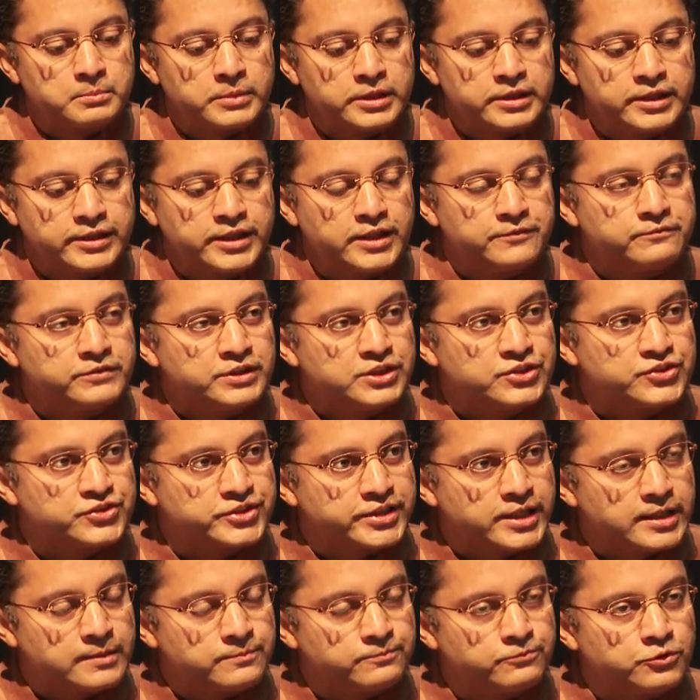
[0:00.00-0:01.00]
But at every
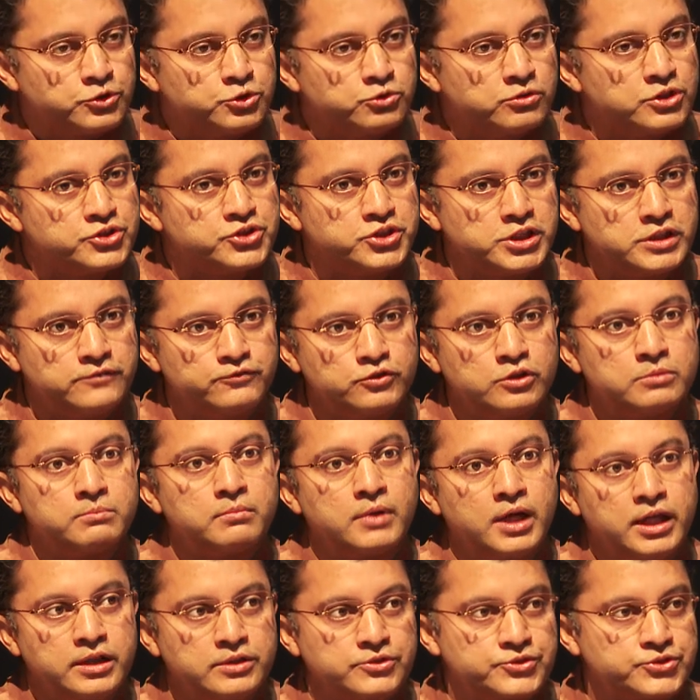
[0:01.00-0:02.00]
step, when you achieve your
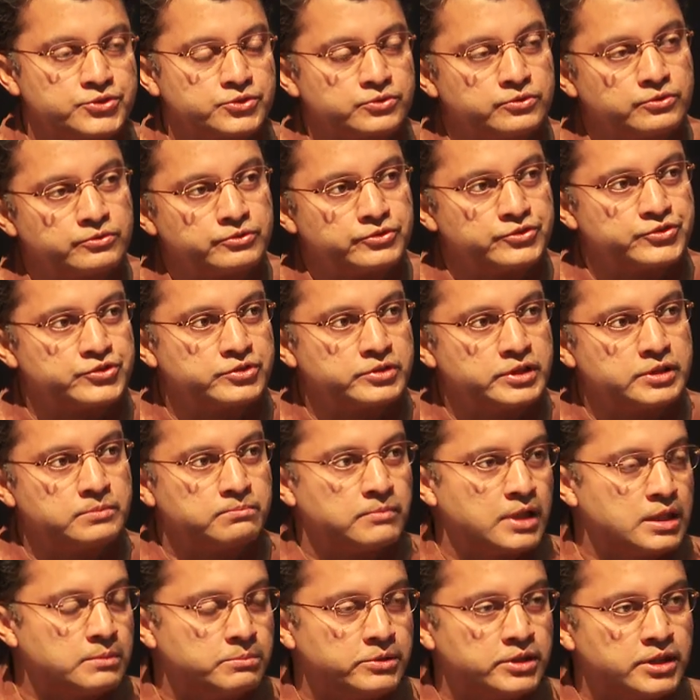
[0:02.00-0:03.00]
milestones, it
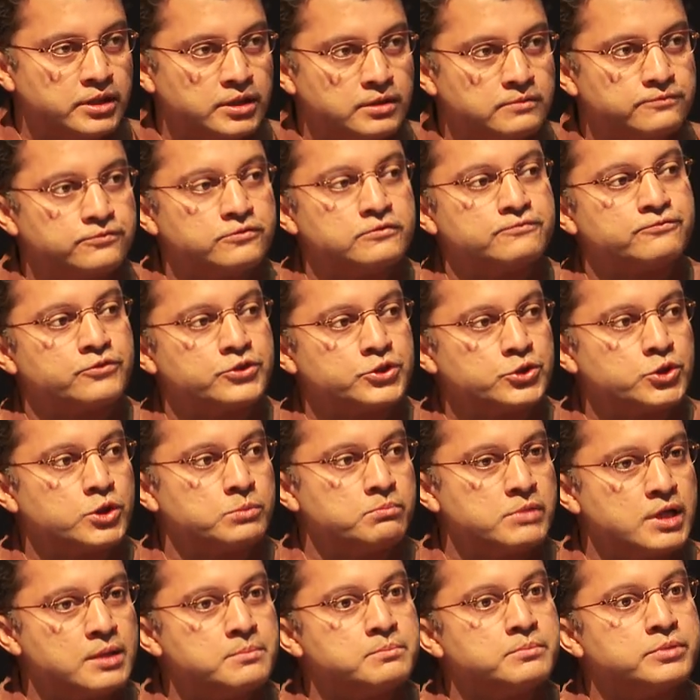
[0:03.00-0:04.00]
might be helpful for you to
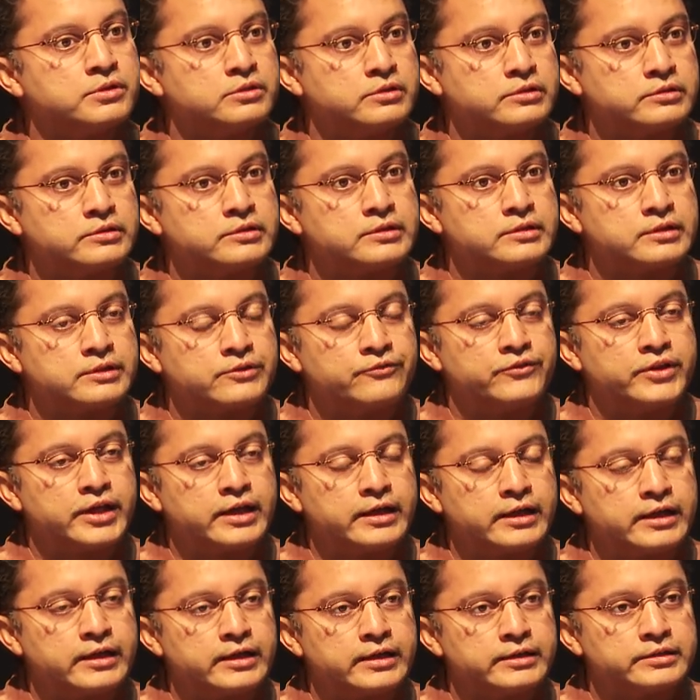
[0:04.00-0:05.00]
remember
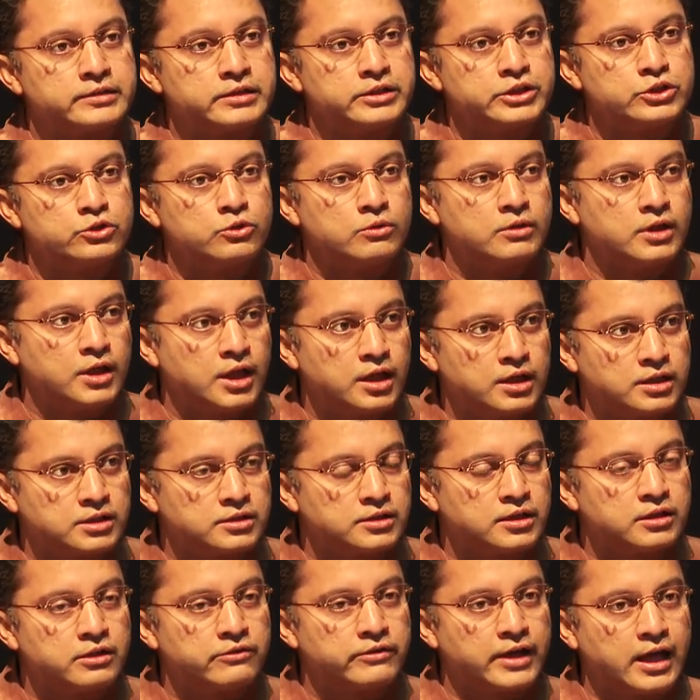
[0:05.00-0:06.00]
that, you know, luck
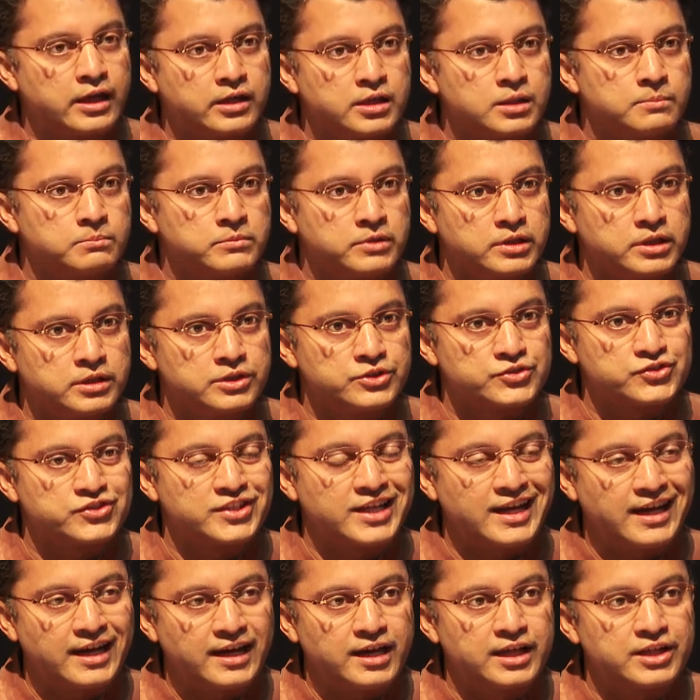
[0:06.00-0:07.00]
and randomness
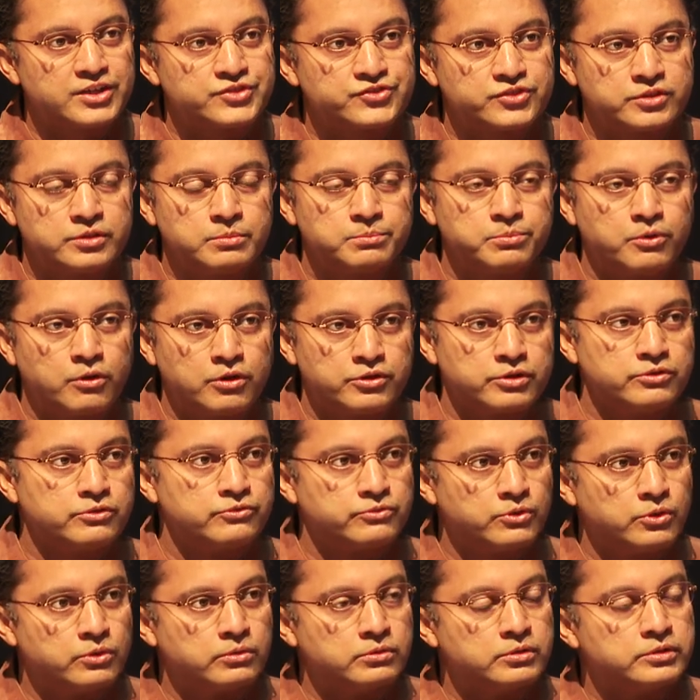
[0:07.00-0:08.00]
has an important
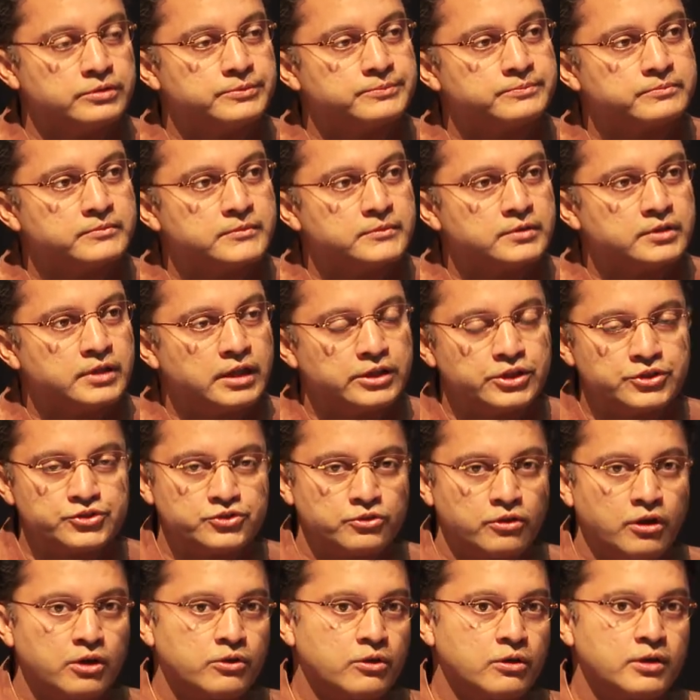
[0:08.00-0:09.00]
role, and it's
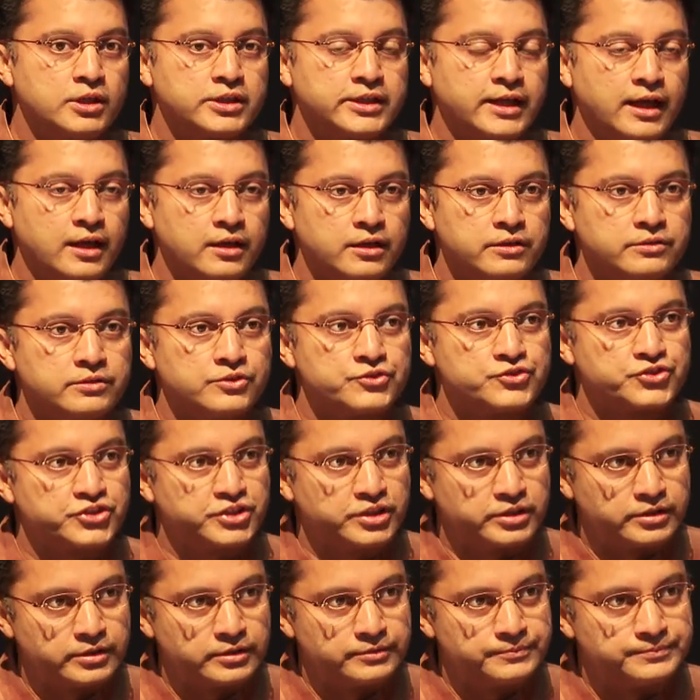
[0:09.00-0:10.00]
not all talent and
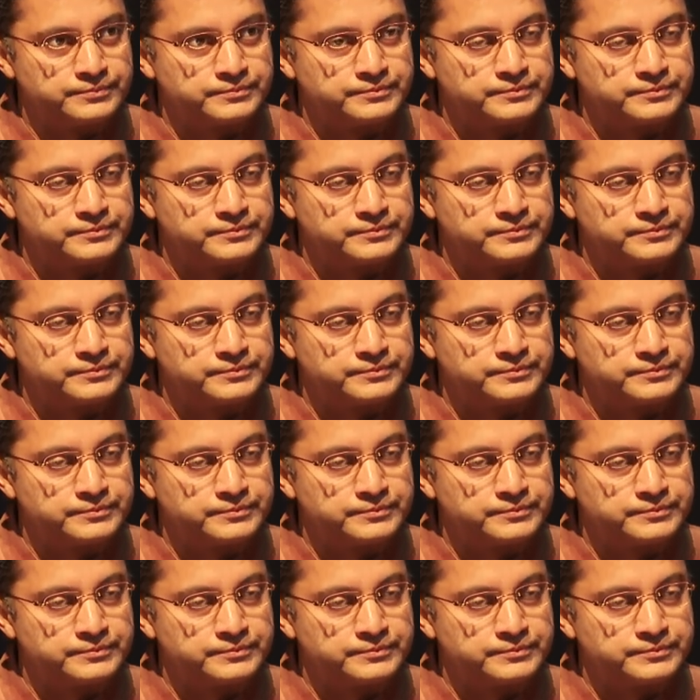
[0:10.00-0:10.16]
skill.